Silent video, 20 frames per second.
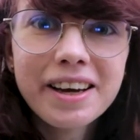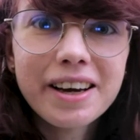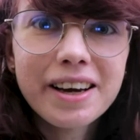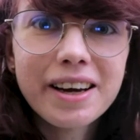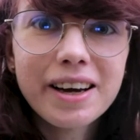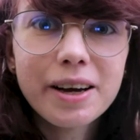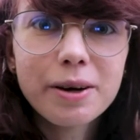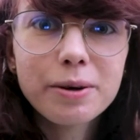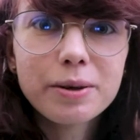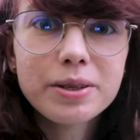
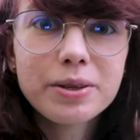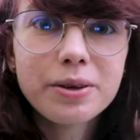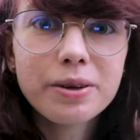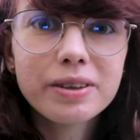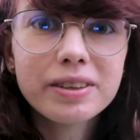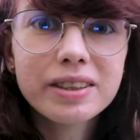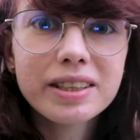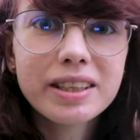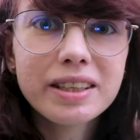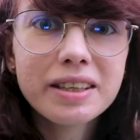I was
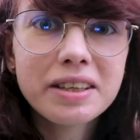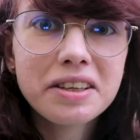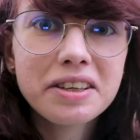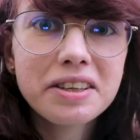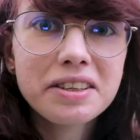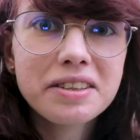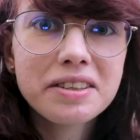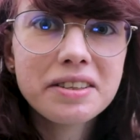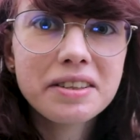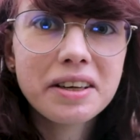holding
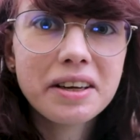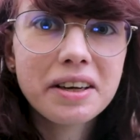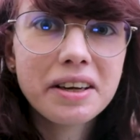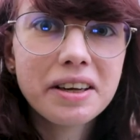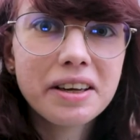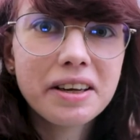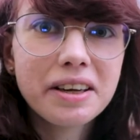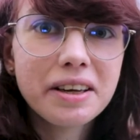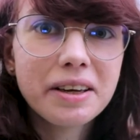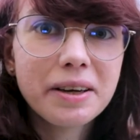it
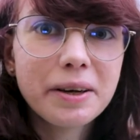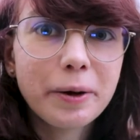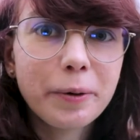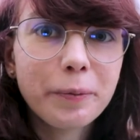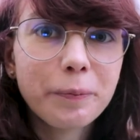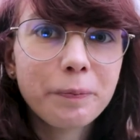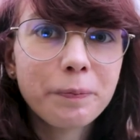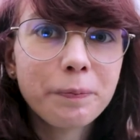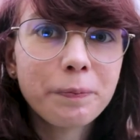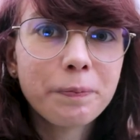
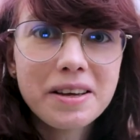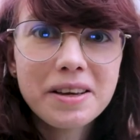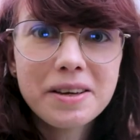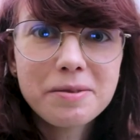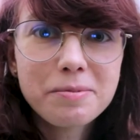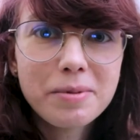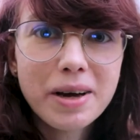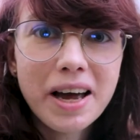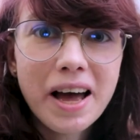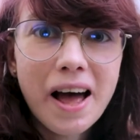um,
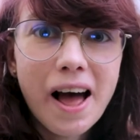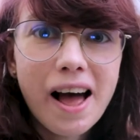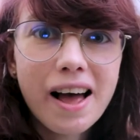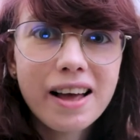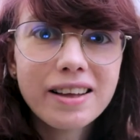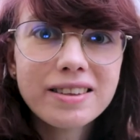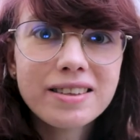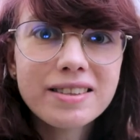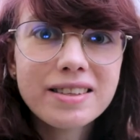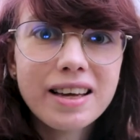in my
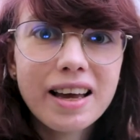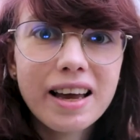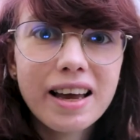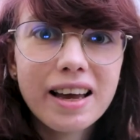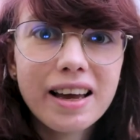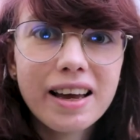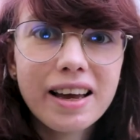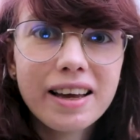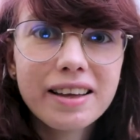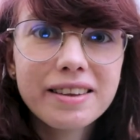hands
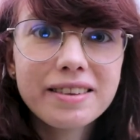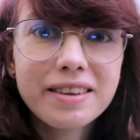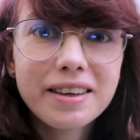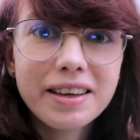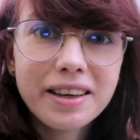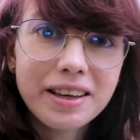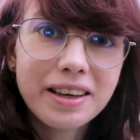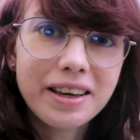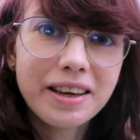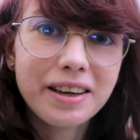and
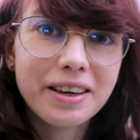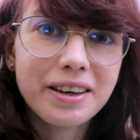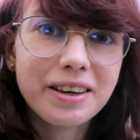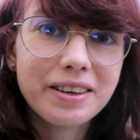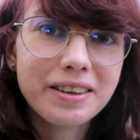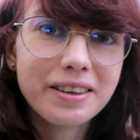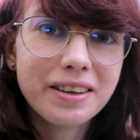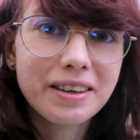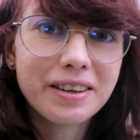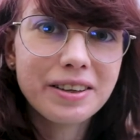a
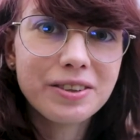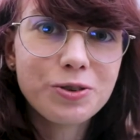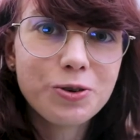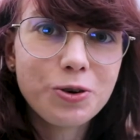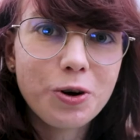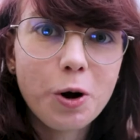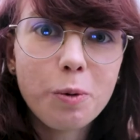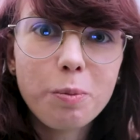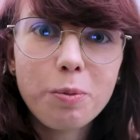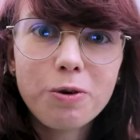
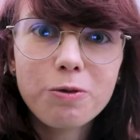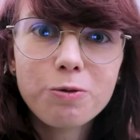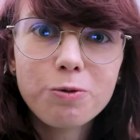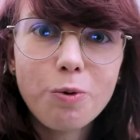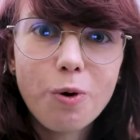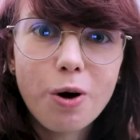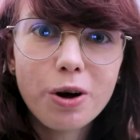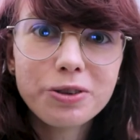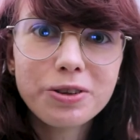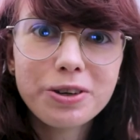drop of
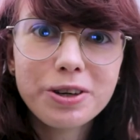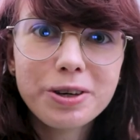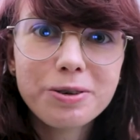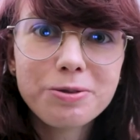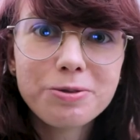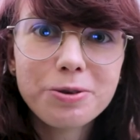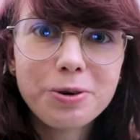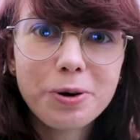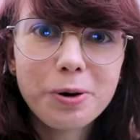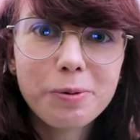
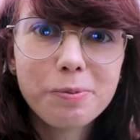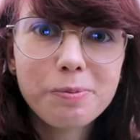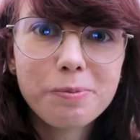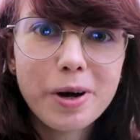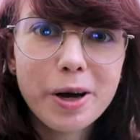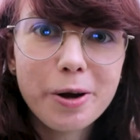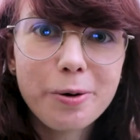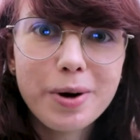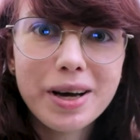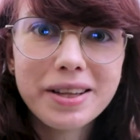water from
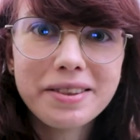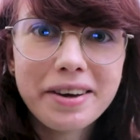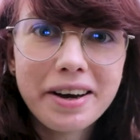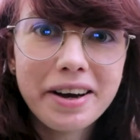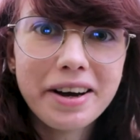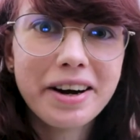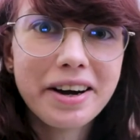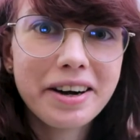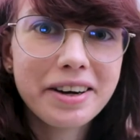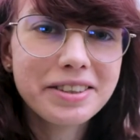my wet
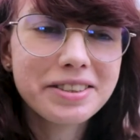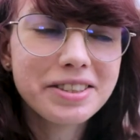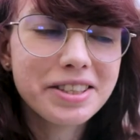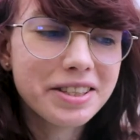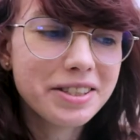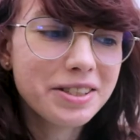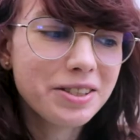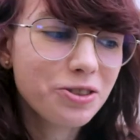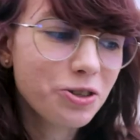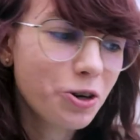hair
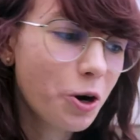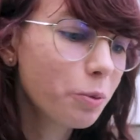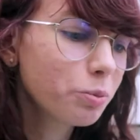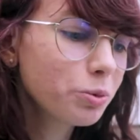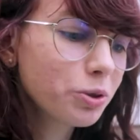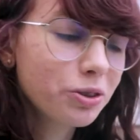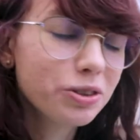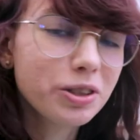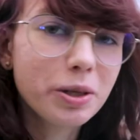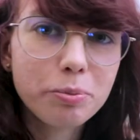just
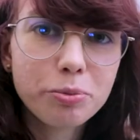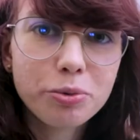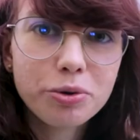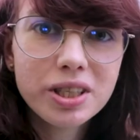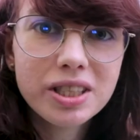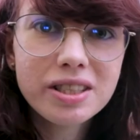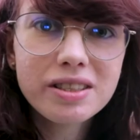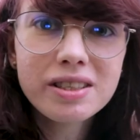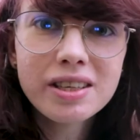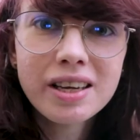dropped on the
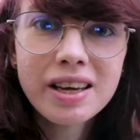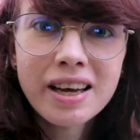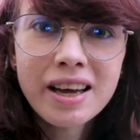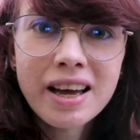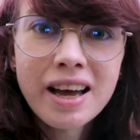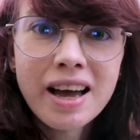print